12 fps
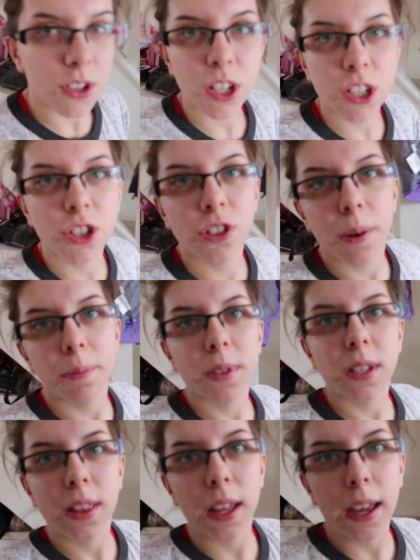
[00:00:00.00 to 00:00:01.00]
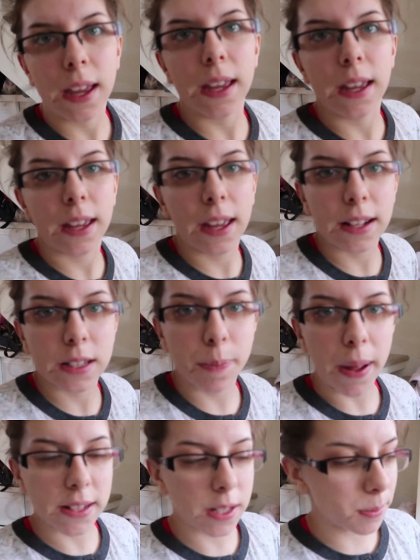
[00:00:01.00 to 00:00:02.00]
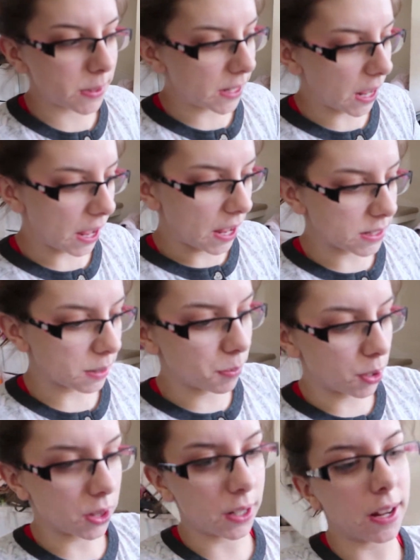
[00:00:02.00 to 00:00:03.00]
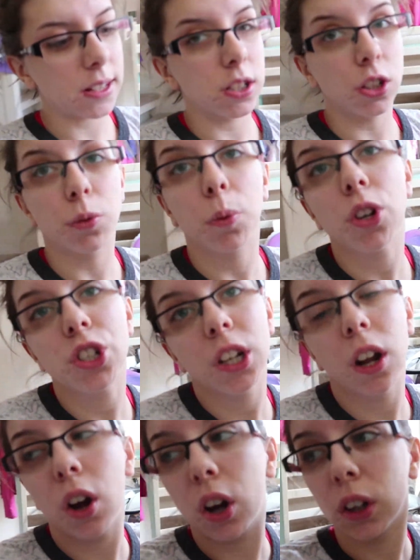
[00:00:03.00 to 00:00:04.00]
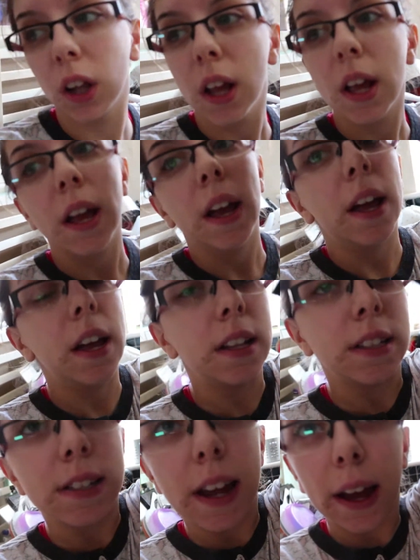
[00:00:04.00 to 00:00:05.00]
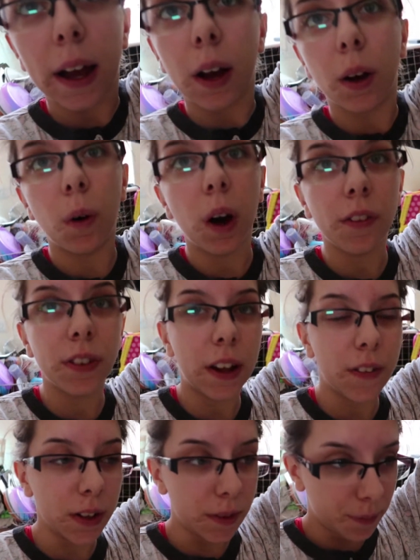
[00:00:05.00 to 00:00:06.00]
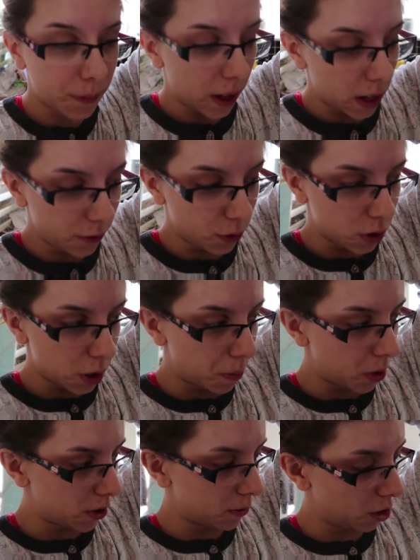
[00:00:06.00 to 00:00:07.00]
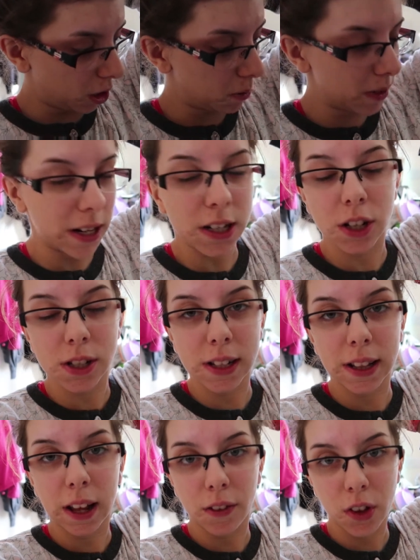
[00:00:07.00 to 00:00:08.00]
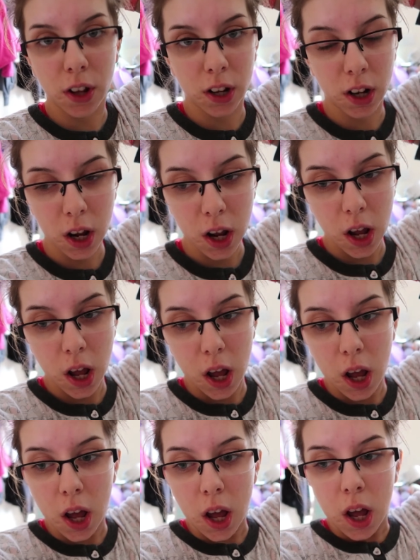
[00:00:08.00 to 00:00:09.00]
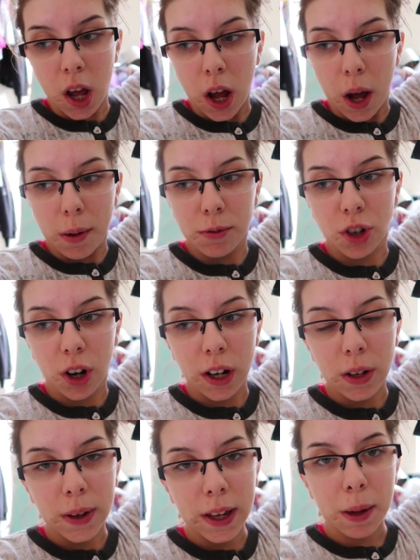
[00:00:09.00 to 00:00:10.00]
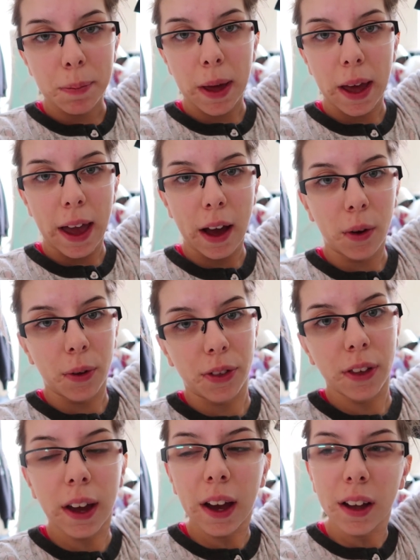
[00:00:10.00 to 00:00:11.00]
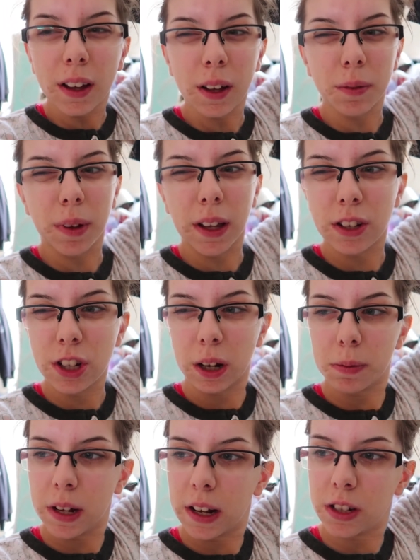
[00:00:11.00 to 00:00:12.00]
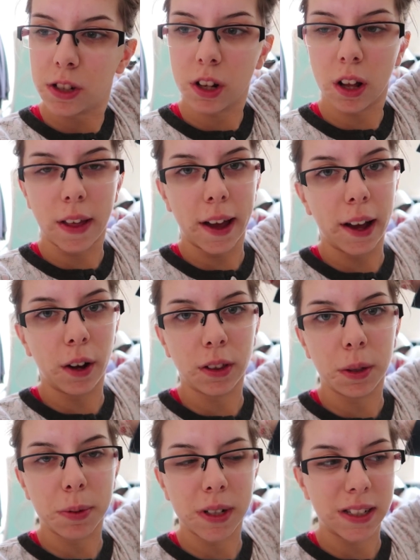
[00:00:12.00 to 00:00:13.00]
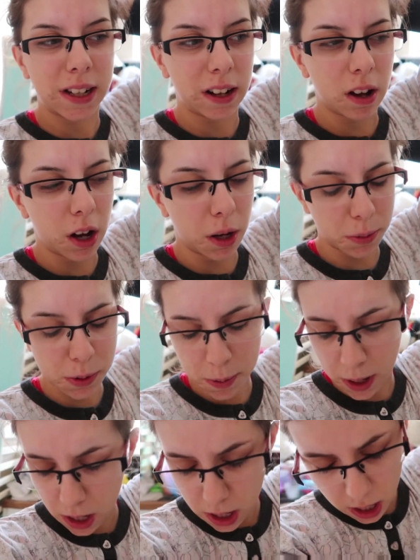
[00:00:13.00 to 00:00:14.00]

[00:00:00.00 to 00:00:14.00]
just stripped the kids' beds upstairs and put the next load of washing on. It's now 11:30, and I've also put some jacket potatoes in the oven. I'm trying to eat a bit healthier. I mean, jacket potatoes aren't that healthy because they're carbs, but